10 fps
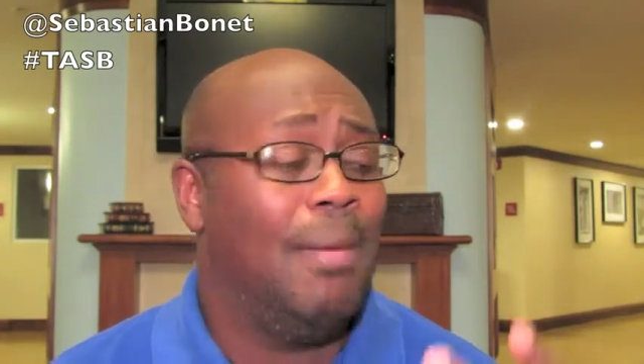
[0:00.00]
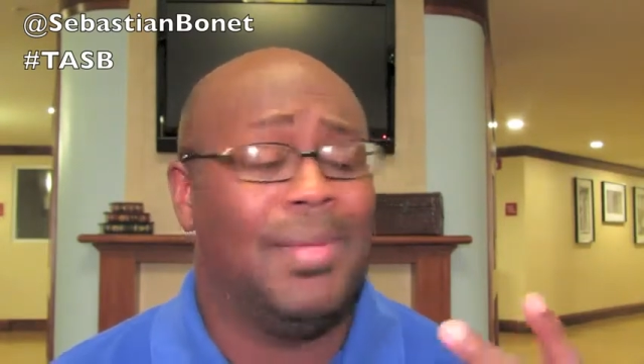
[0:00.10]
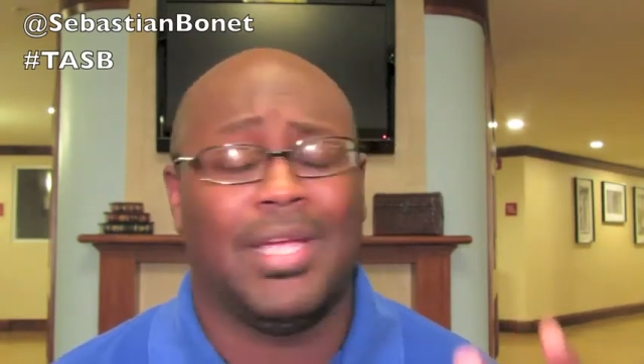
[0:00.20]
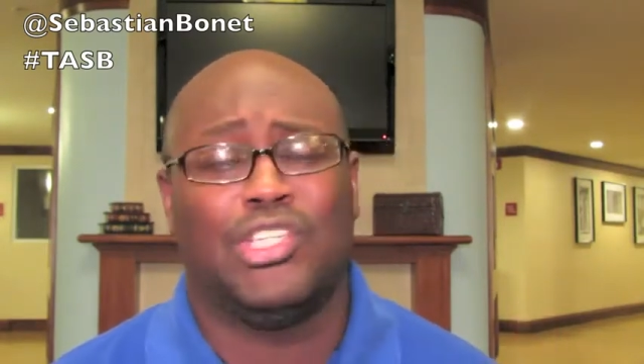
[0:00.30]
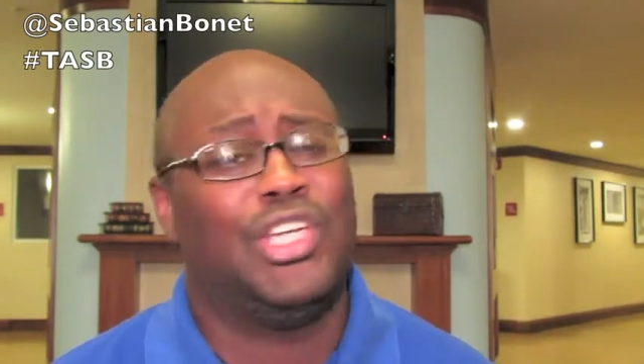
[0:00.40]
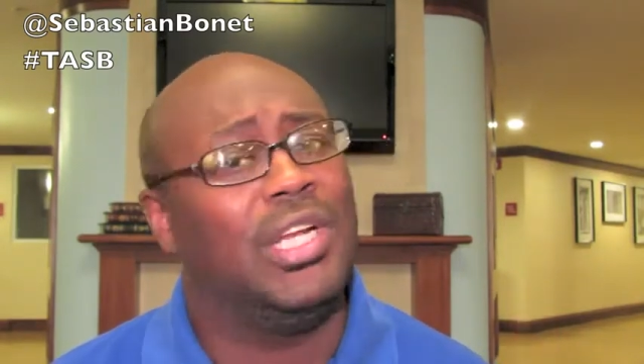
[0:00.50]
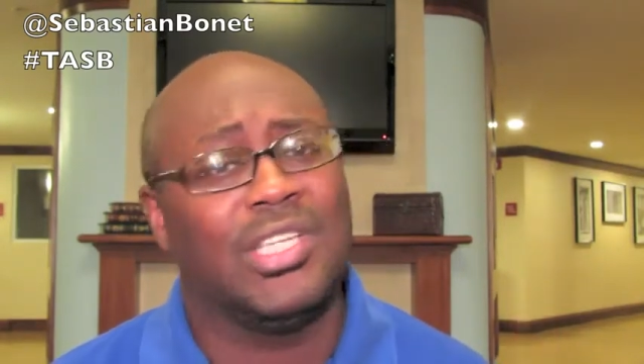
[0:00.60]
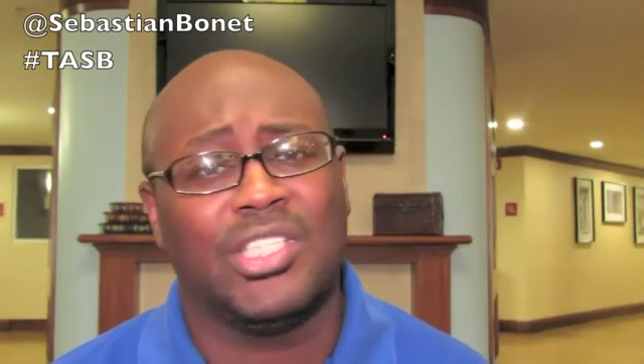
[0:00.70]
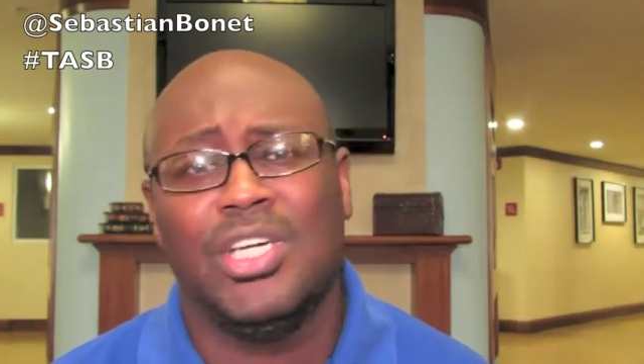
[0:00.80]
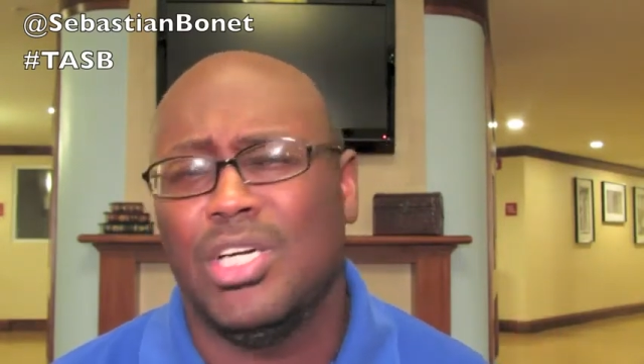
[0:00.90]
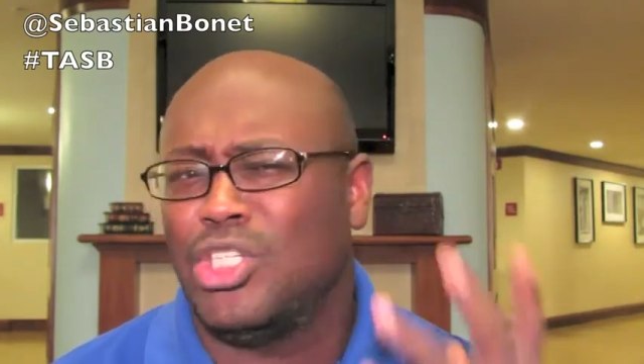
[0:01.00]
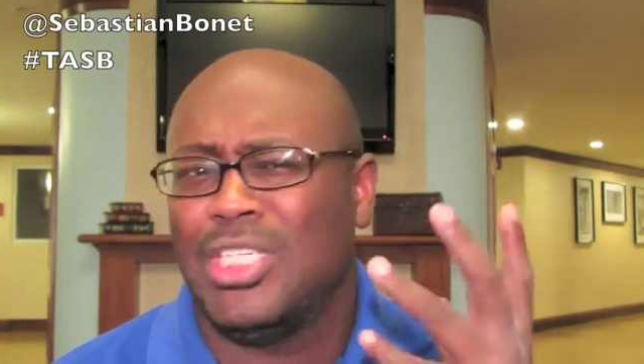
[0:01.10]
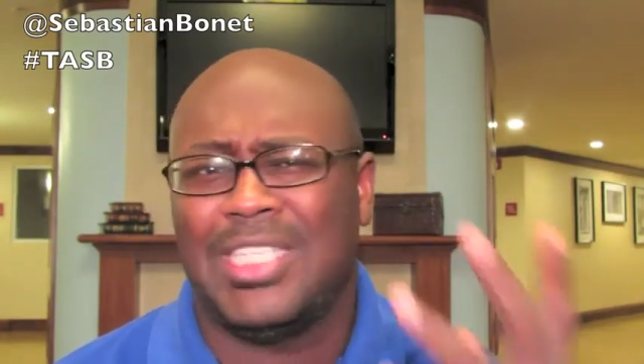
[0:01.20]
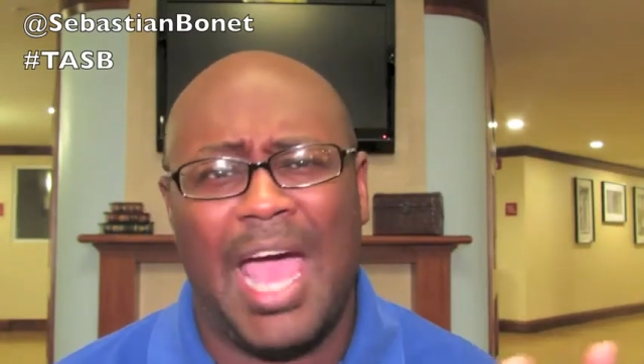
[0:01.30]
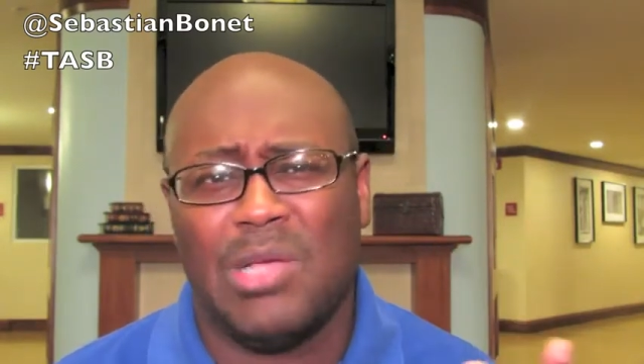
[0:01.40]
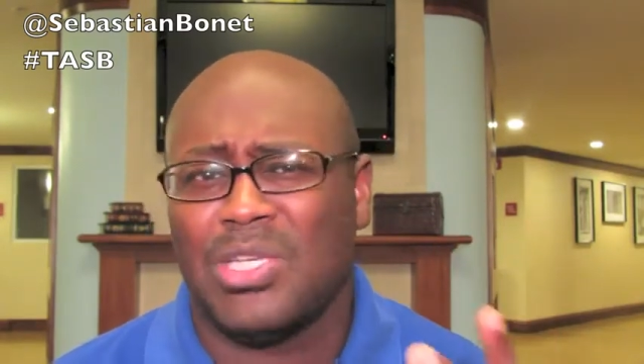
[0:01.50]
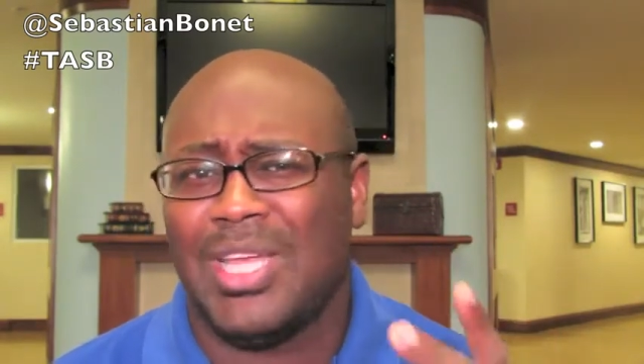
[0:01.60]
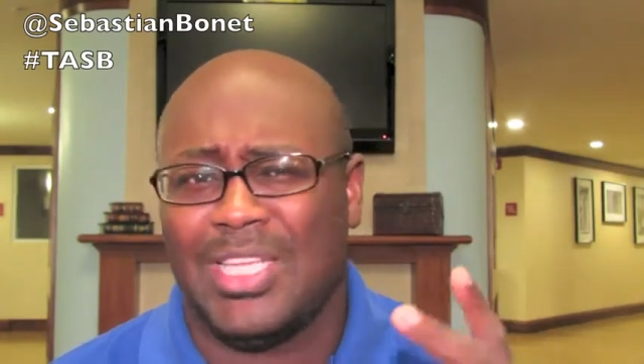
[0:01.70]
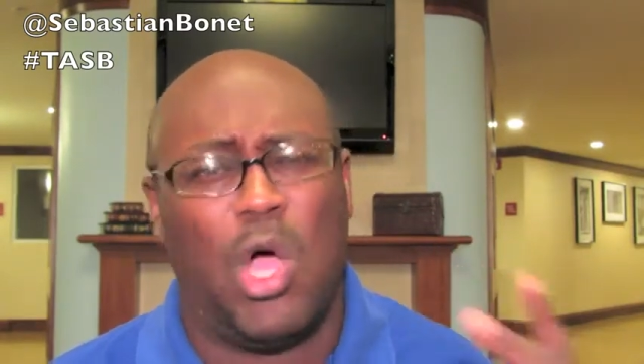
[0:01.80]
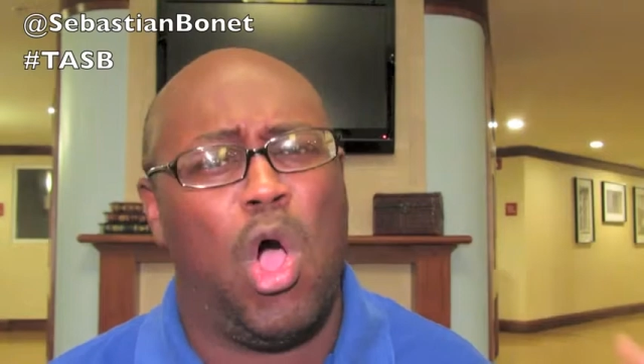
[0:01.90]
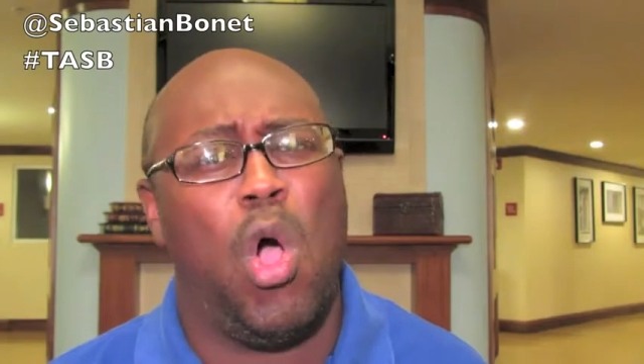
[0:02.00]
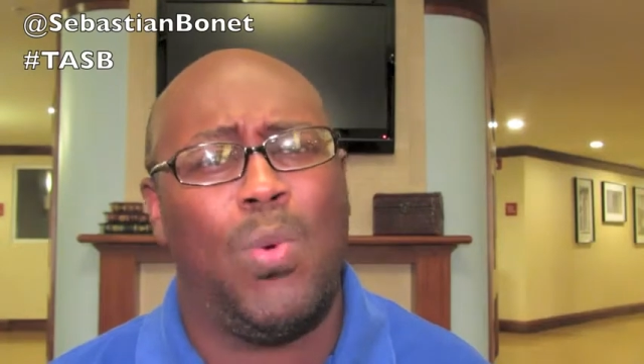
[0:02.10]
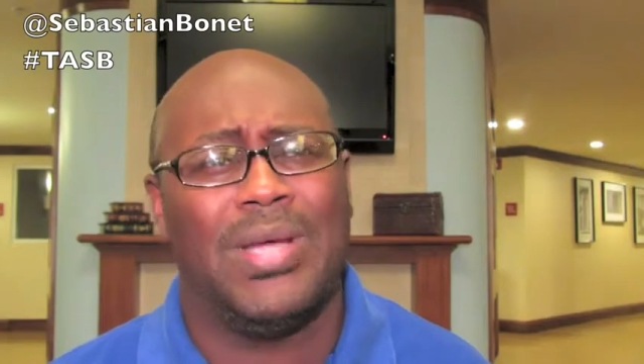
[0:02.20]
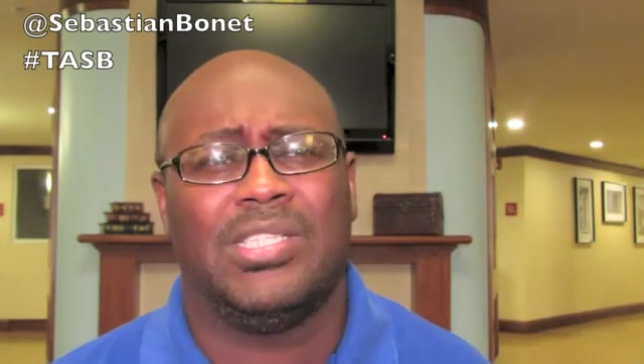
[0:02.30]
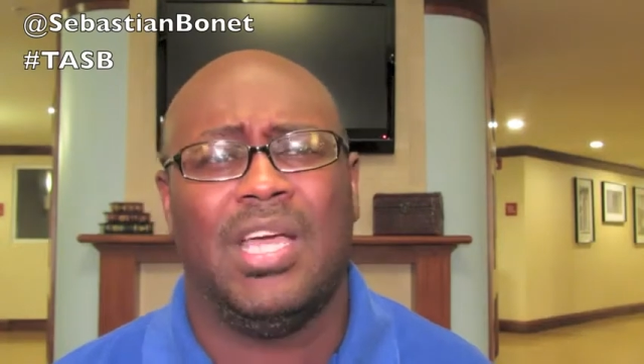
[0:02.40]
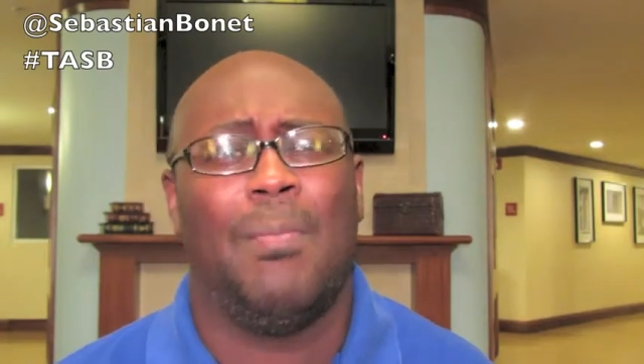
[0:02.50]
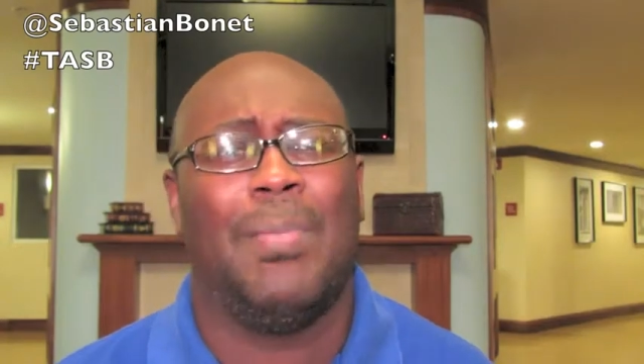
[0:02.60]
because she looks good, she sounds good as always does,